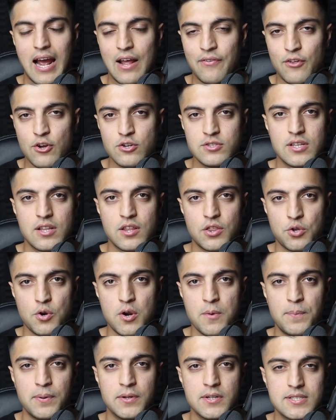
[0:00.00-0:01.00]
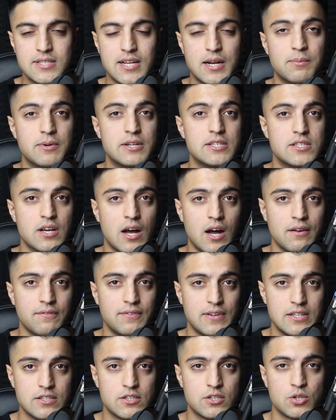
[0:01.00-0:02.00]
And those are the 3 pillars that I'm going to dive
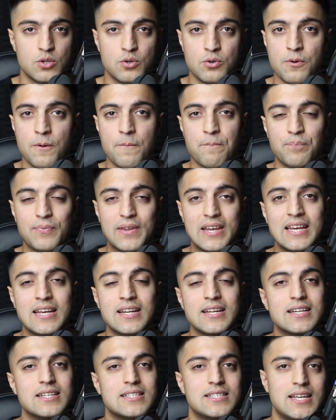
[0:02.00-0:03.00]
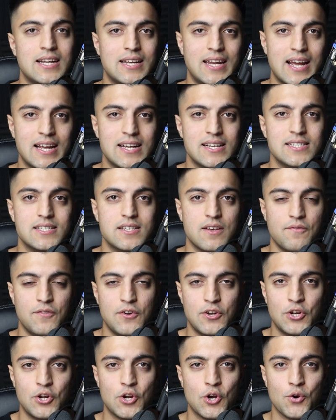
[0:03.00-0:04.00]
into in today's
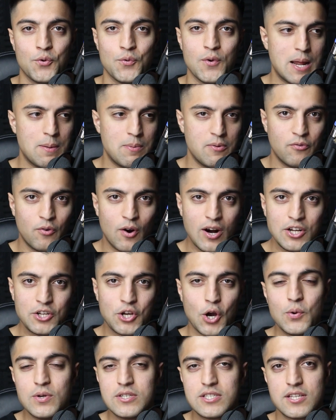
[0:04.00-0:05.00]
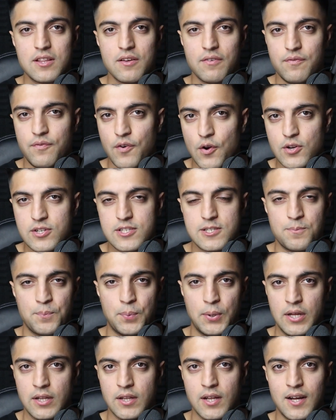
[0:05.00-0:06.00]
video. Now, before I go into the first
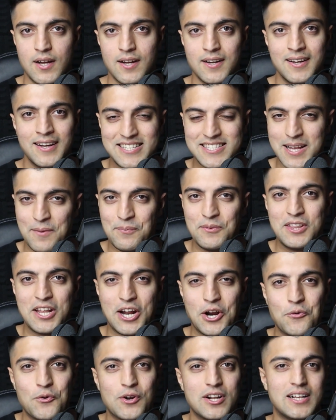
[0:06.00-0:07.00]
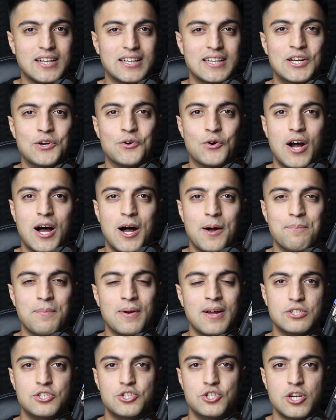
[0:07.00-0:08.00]
pillar, there's something that I want to clear up,
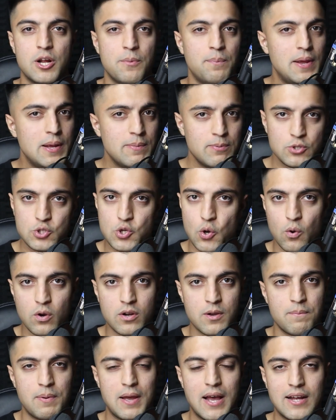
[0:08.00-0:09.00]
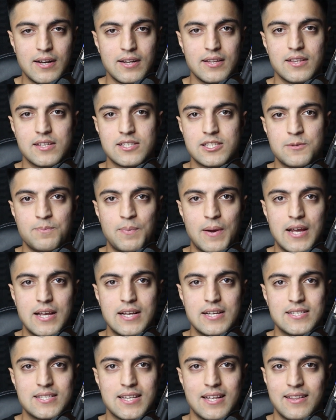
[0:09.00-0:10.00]
which, people talk about in the
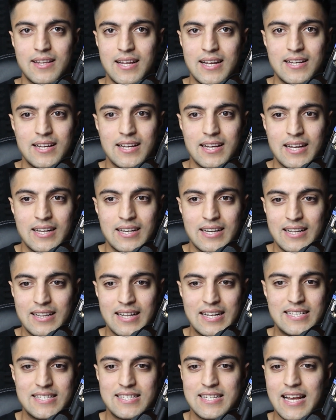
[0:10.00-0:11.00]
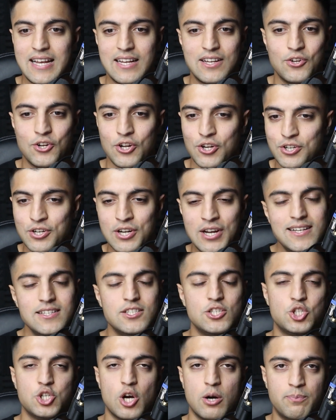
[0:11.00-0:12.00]
space, and they say,
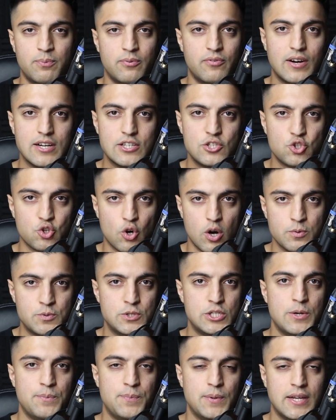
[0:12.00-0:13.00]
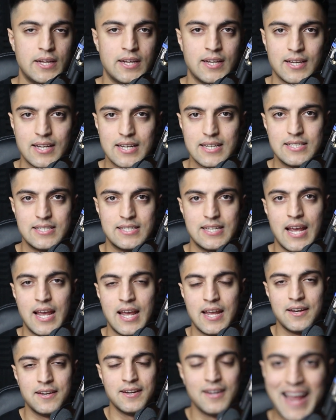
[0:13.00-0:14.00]
is Shopify dropshipping
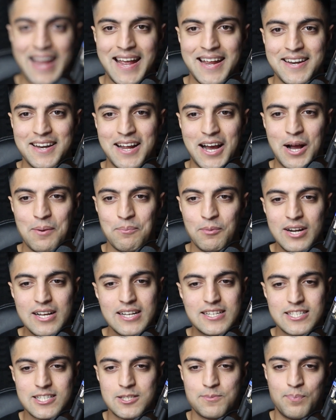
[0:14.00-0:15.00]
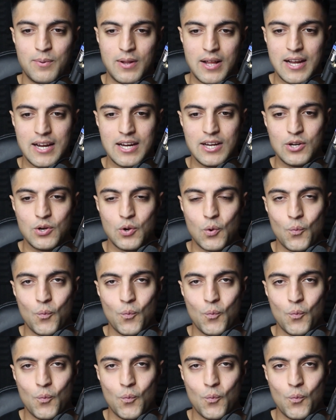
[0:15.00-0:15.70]
dead? And I'm going to explain